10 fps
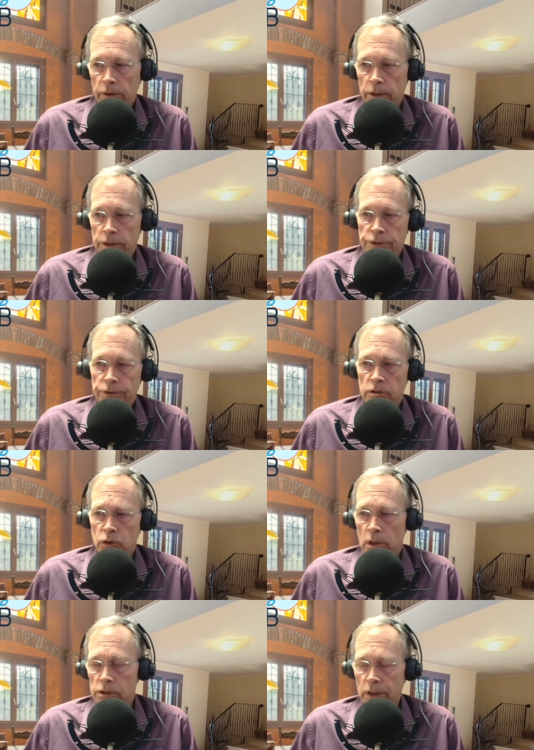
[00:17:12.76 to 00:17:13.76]
this
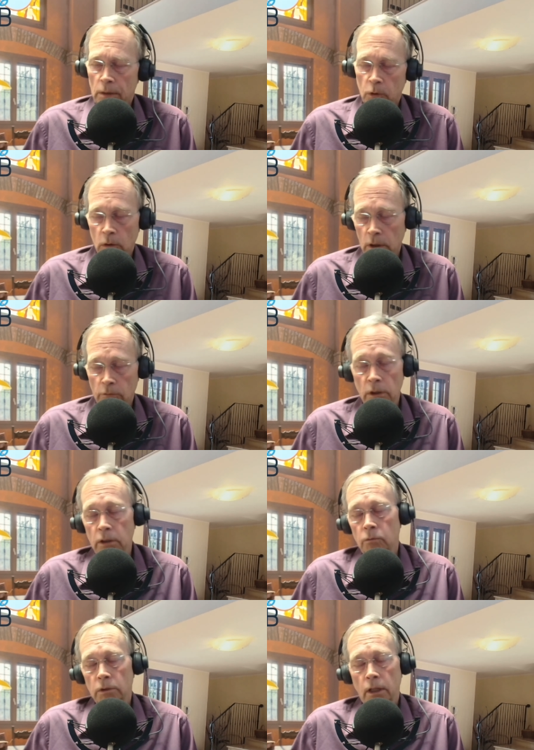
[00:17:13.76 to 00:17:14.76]
situation. I'm going, I
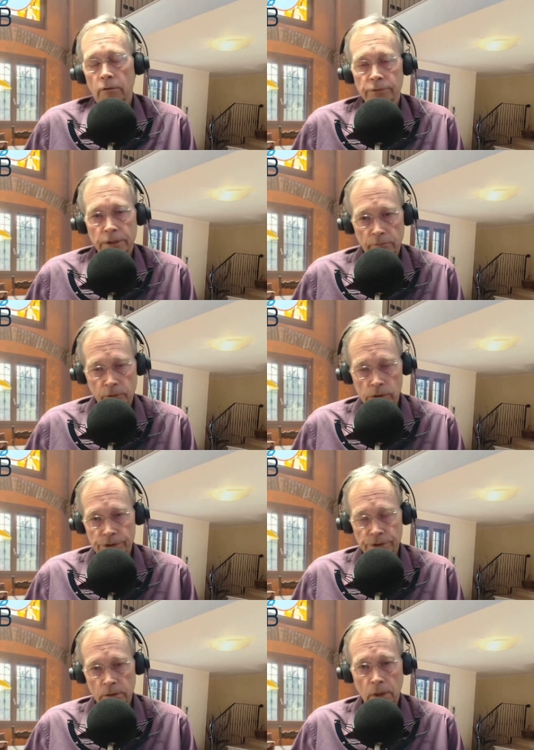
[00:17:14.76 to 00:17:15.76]
really would love to have
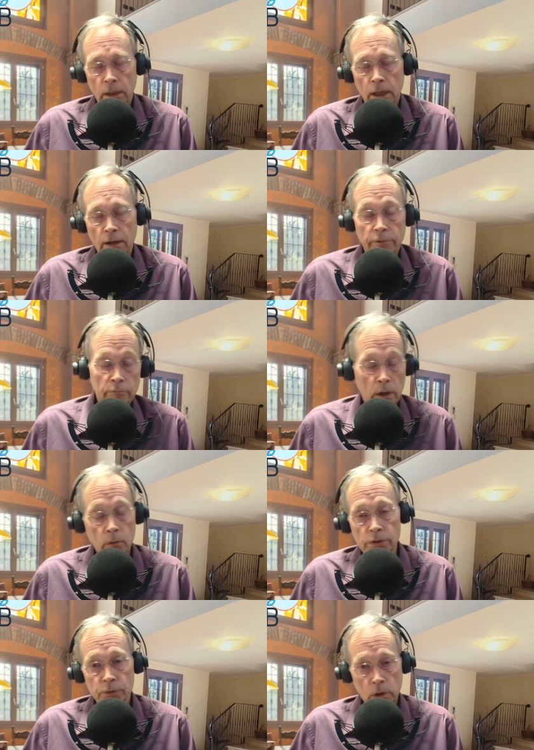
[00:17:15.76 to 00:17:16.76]
horses in my life. I've
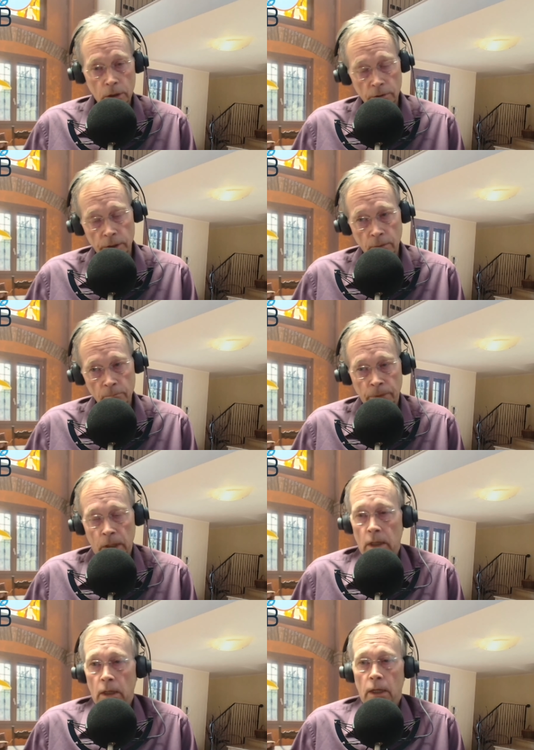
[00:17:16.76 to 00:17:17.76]
always wanted them.
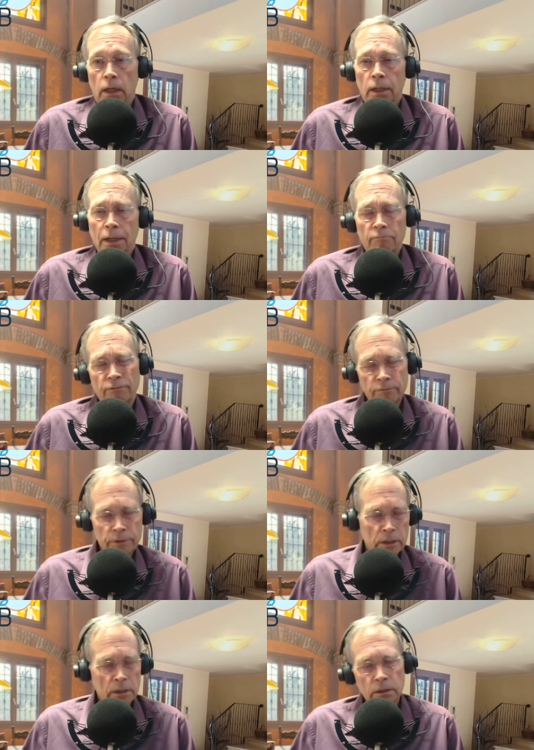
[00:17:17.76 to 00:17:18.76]
And I'm
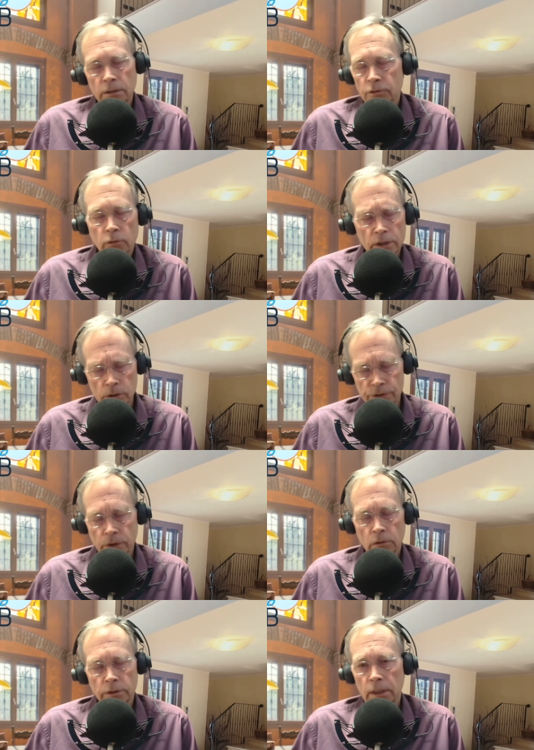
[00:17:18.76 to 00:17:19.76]
53 years
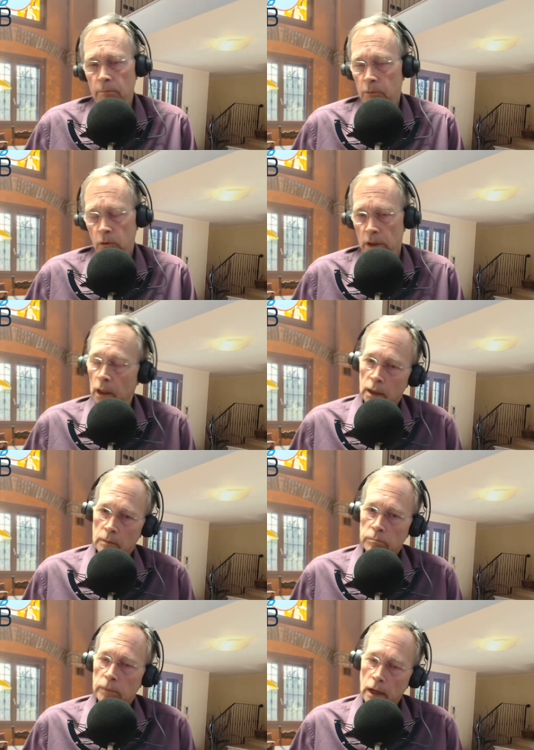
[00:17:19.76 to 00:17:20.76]
old, and I'm going,
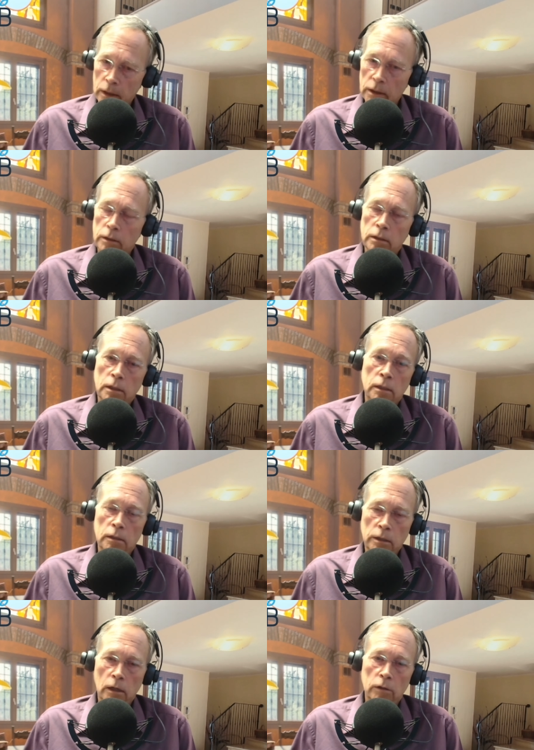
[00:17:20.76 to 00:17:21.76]
I'm not getting
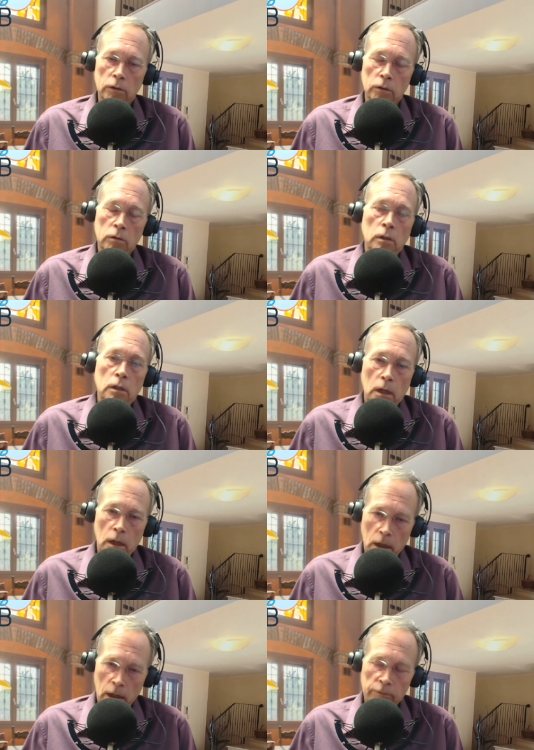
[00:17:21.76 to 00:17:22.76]
any younger.
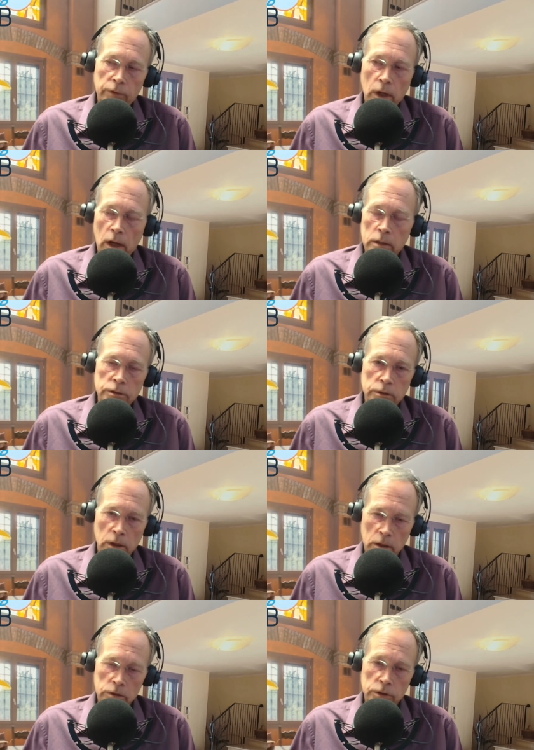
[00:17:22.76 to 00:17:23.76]
I've got
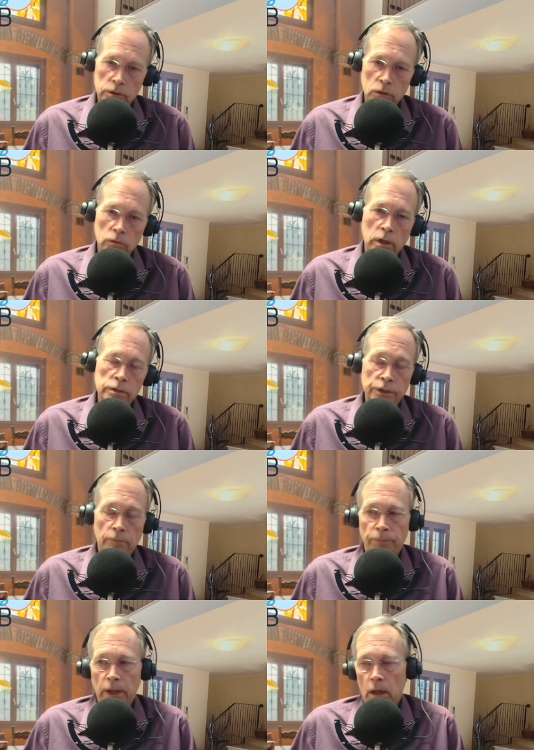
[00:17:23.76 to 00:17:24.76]
to do this.
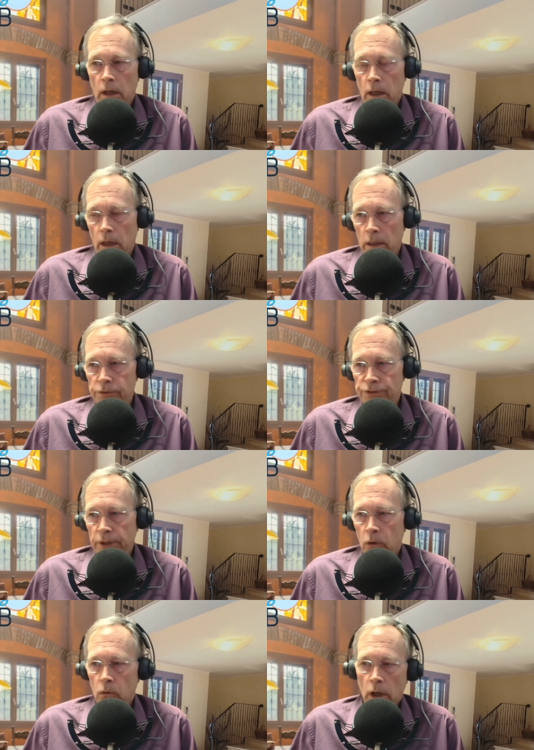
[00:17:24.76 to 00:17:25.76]
And
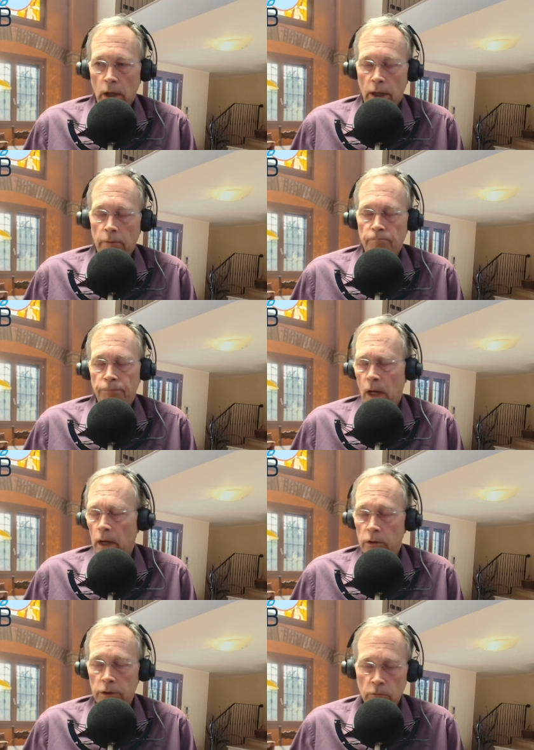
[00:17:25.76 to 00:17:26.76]
so I
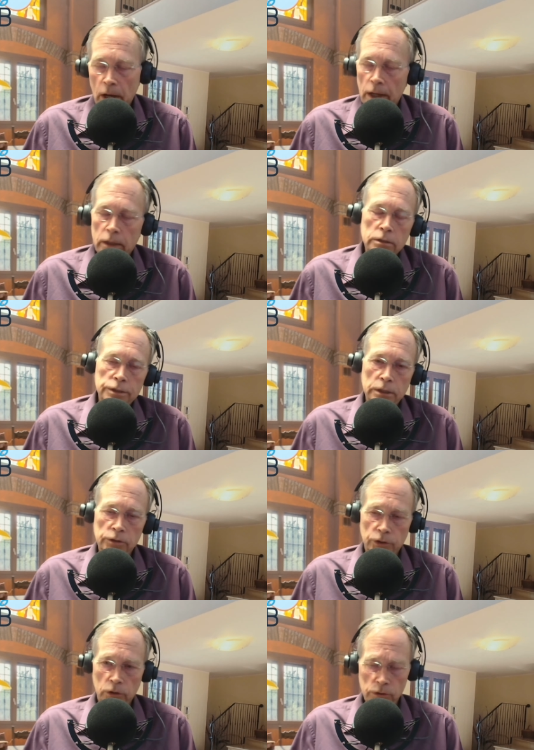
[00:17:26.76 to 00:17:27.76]
hired a riding
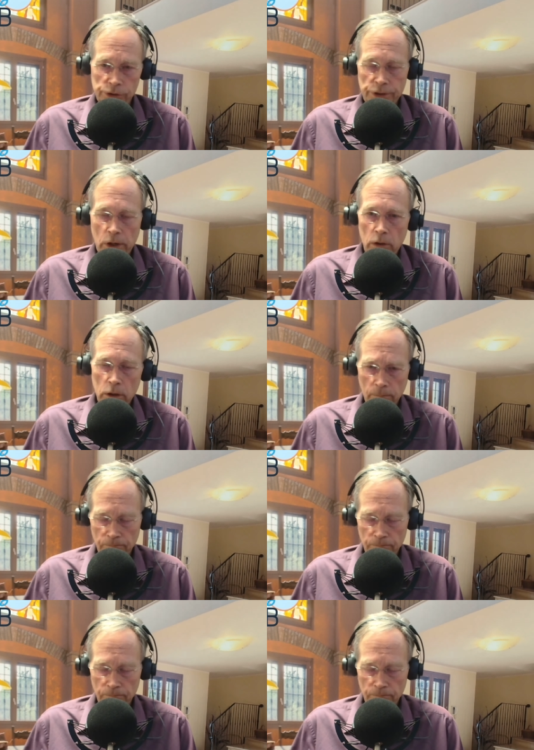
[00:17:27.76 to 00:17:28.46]
teacher, started